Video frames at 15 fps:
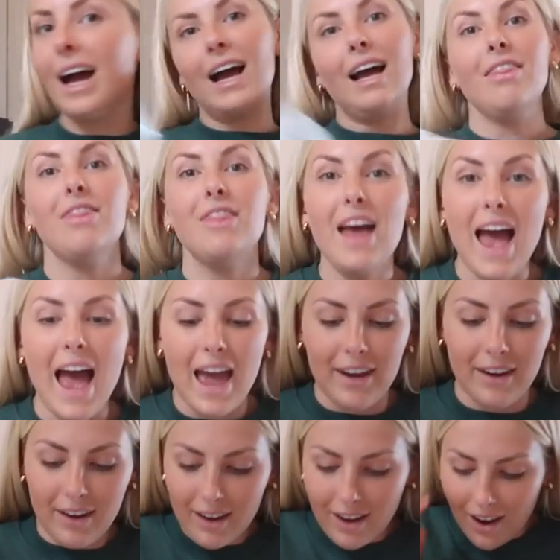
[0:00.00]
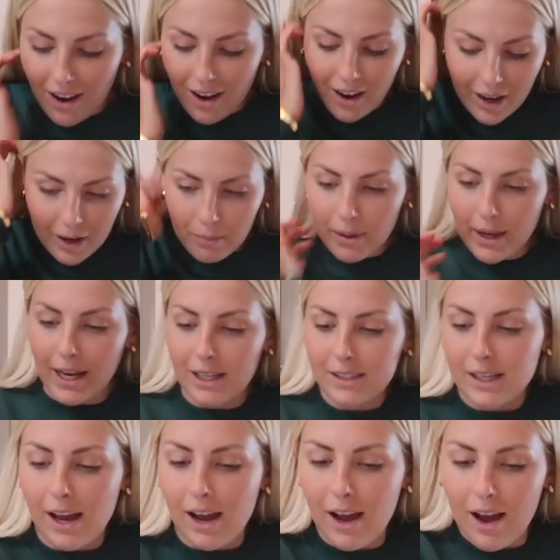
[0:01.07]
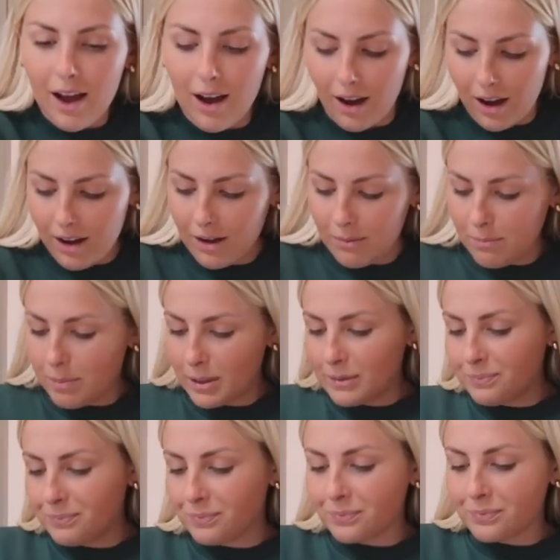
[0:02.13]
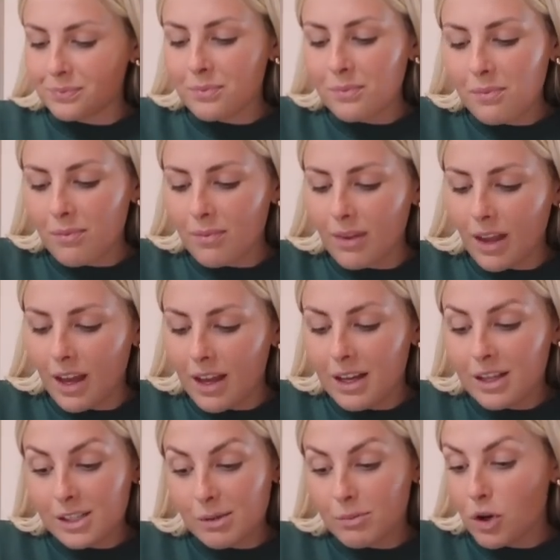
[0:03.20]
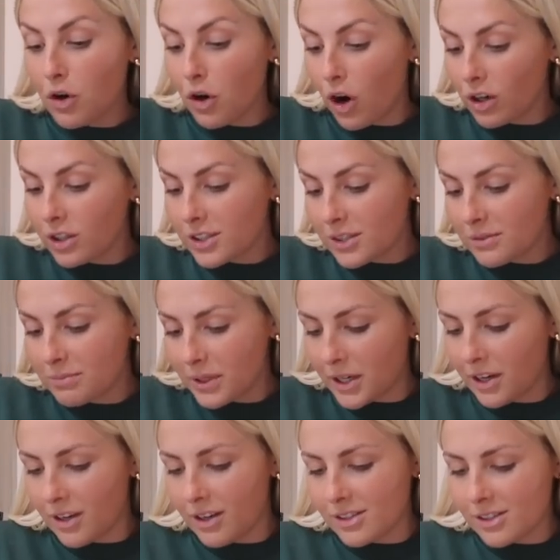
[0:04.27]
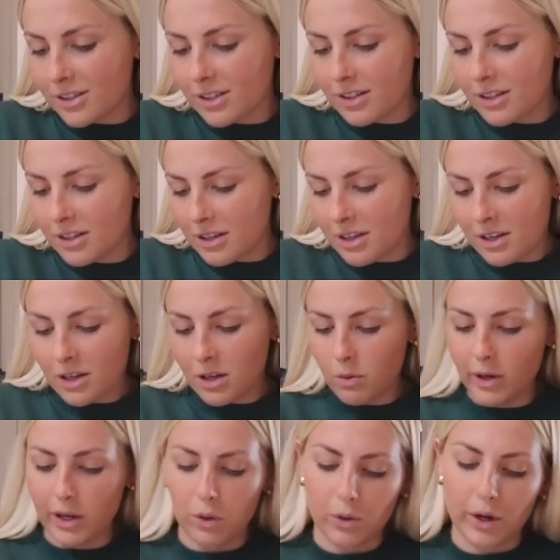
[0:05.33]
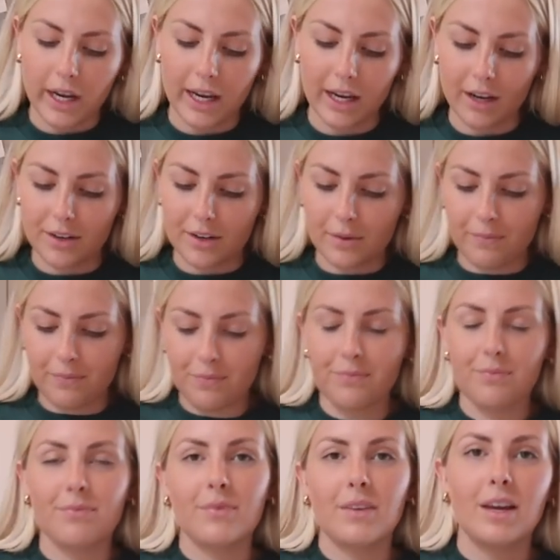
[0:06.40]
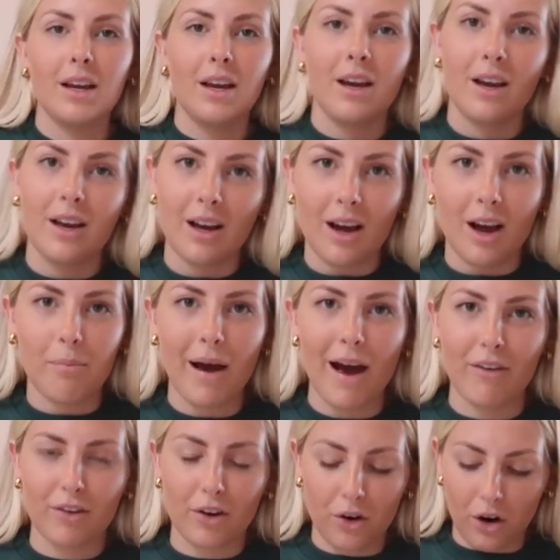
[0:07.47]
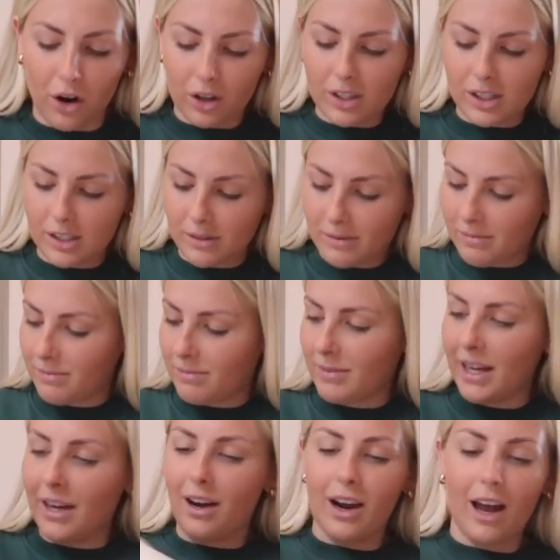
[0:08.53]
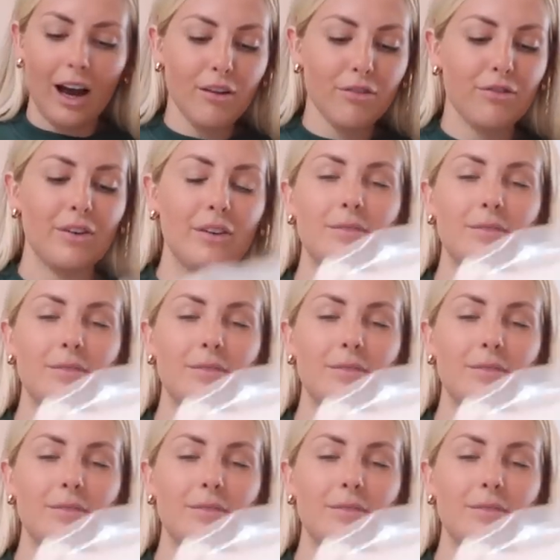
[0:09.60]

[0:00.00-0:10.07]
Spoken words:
And then I picked her up some Crocs because we all need pair of Crocs in our life.